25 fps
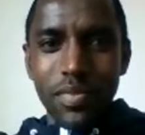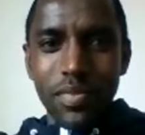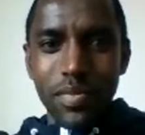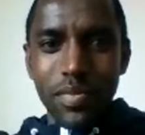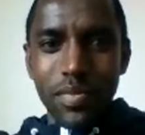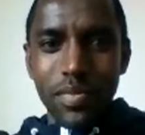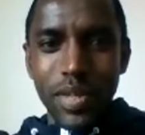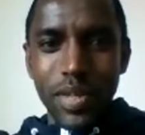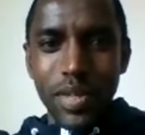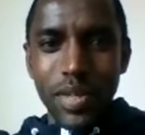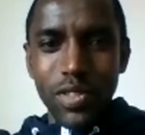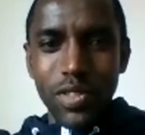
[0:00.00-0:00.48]

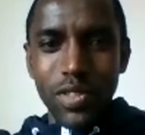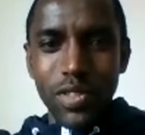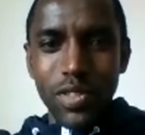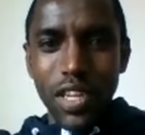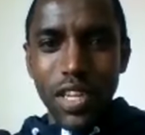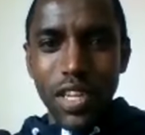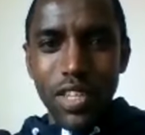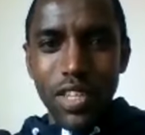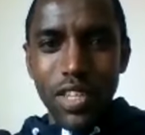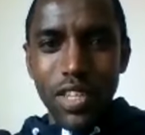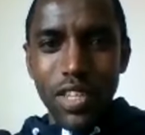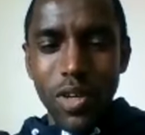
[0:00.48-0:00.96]
pray to
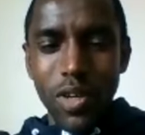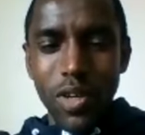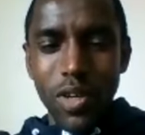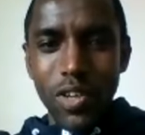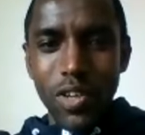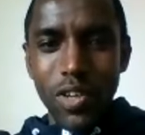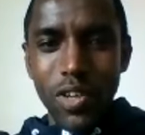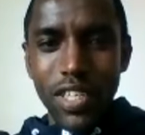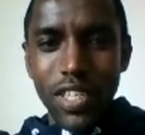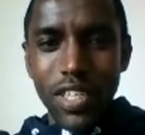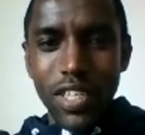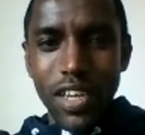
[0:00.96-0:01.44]
Allah
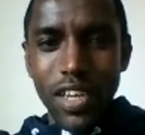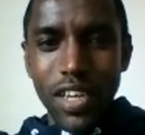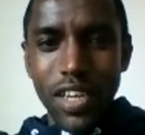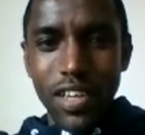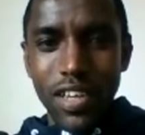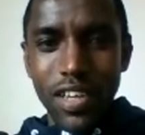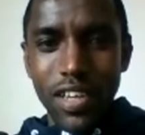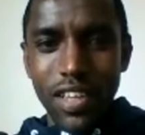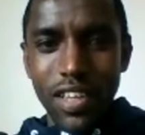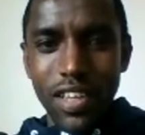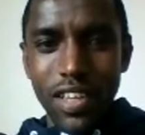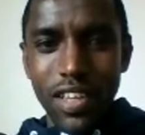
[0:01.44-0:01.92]
subhanahu wa
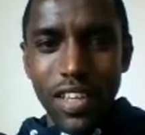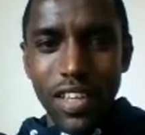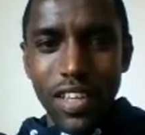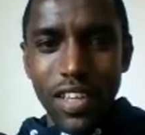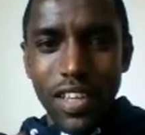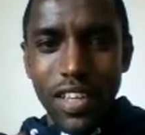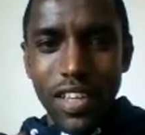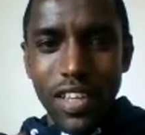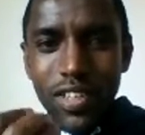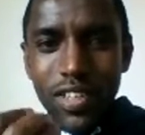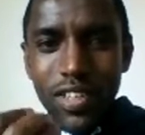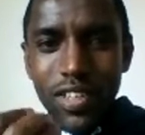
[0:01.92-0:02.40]
ta'ala
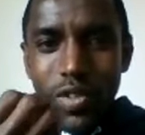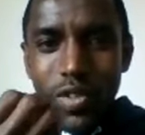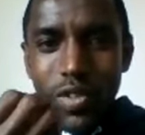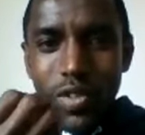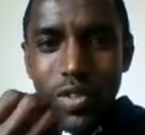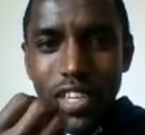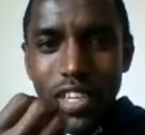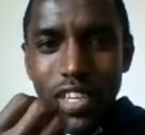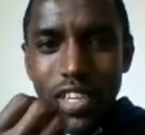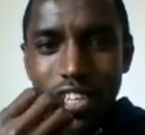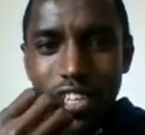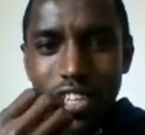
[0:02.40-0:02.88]
to
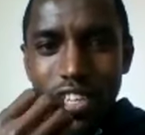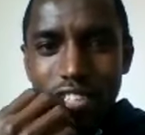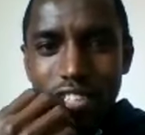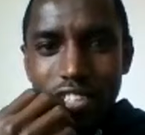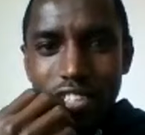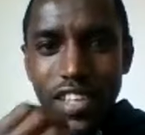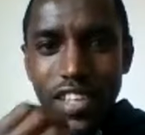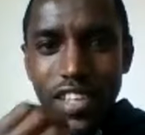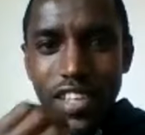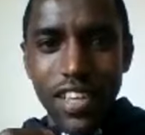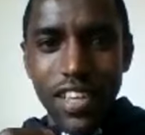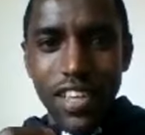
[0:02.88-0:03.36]
increase
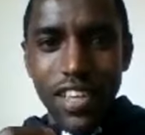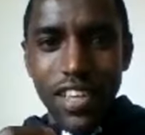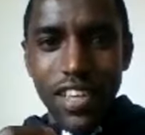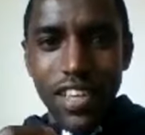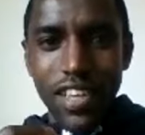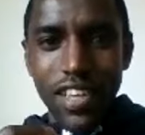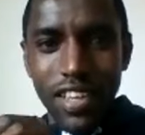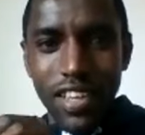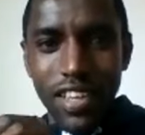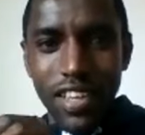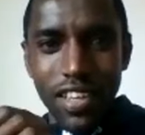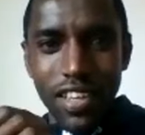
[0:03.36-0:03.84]
dhikr.
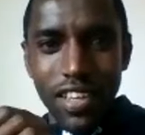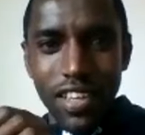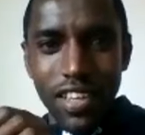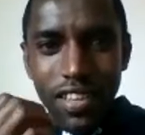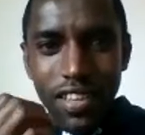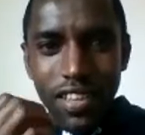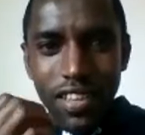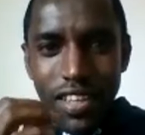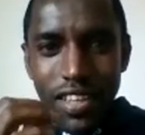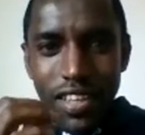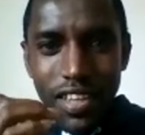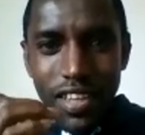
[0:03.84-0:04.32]

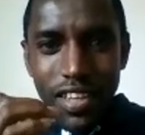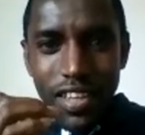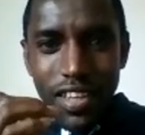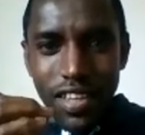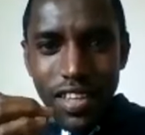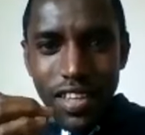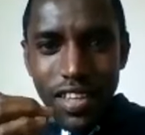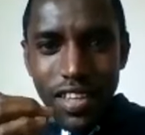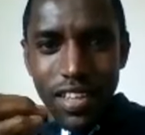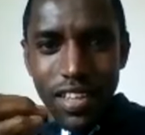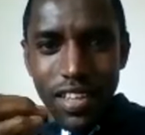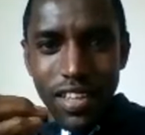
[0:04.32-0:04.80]
Dhikr
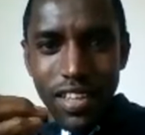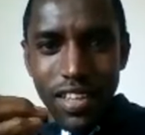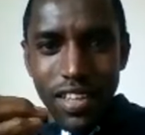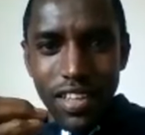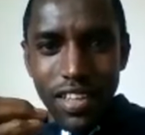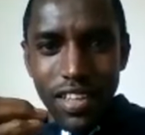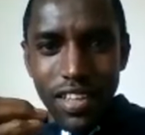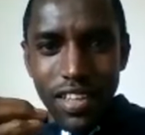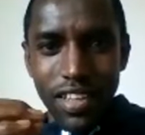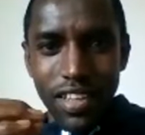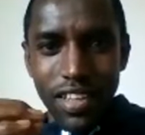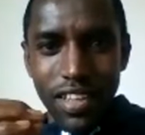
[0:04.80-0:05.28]

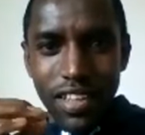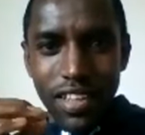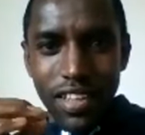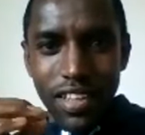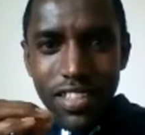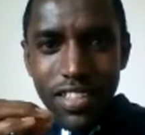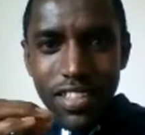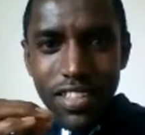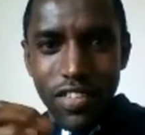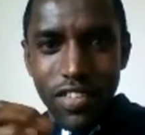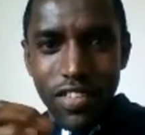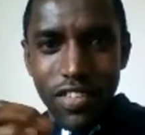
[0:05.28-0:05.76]

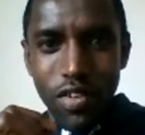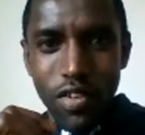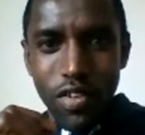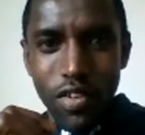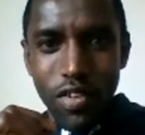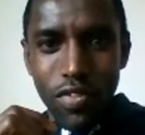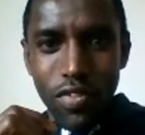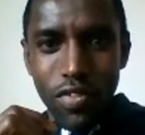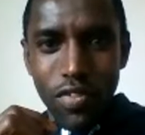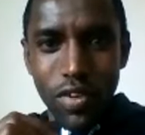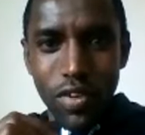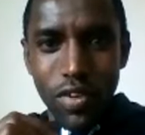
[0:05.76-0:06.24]
is a form
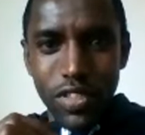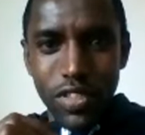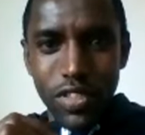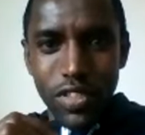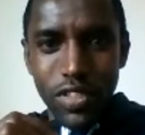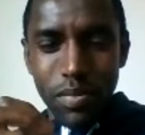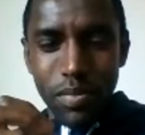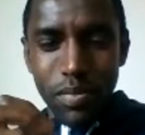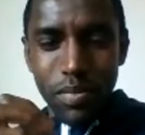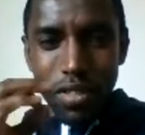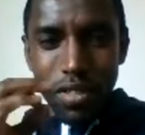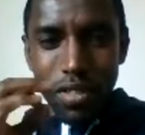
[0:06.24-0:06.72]
of
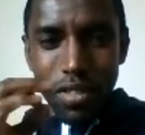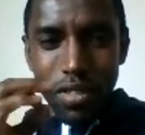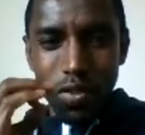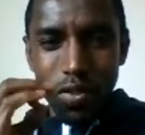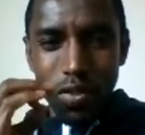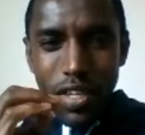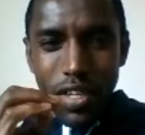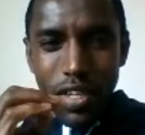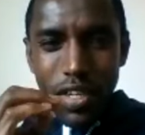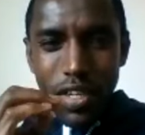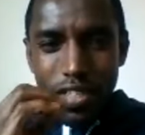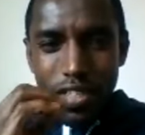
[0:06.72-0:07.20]
worship, to
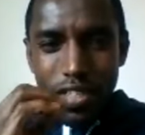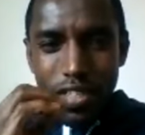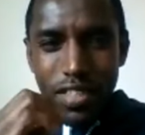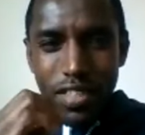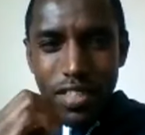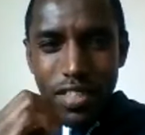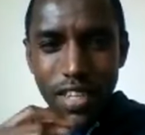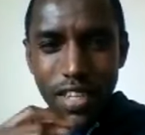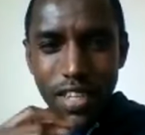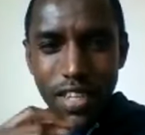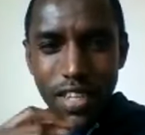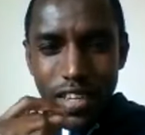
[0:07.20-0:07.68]
increase
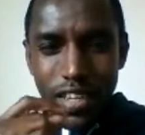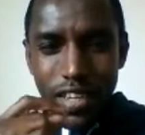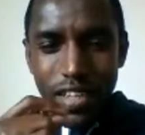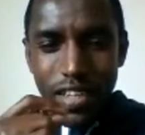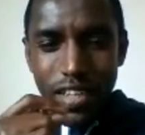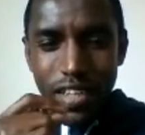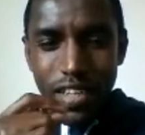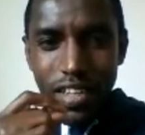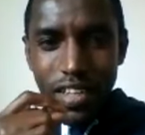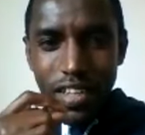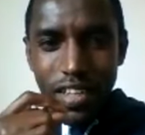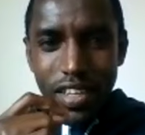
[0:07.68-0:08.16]
dhikr
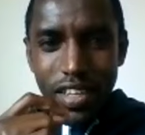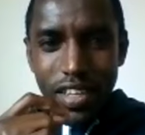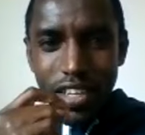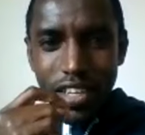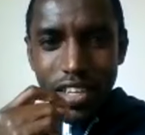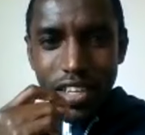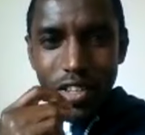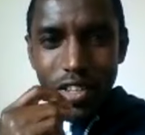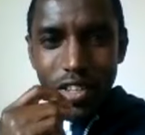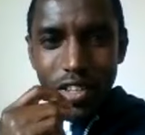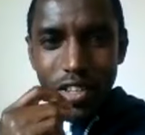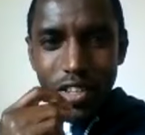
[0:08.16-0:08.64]
in
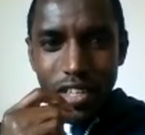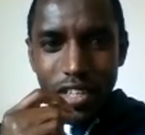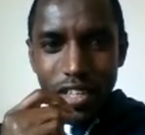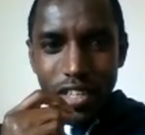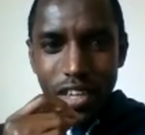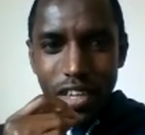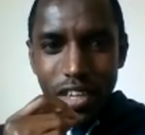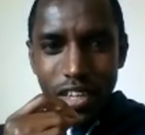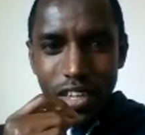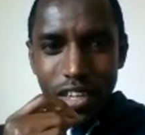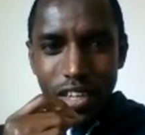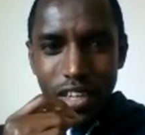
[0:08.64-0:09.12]
your
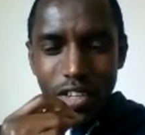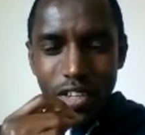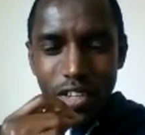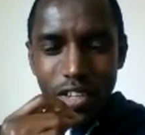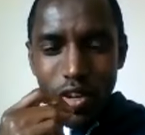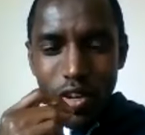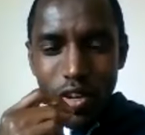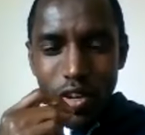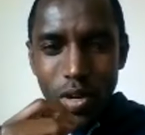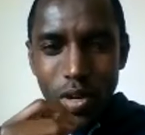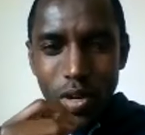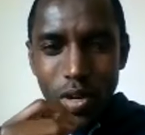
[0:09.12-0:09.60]
tongue and
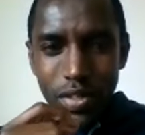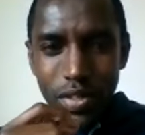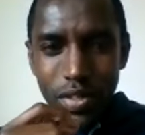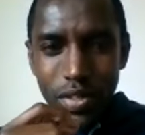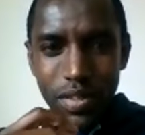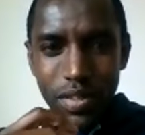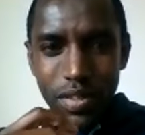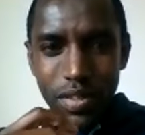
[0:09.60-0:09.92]
your mouth.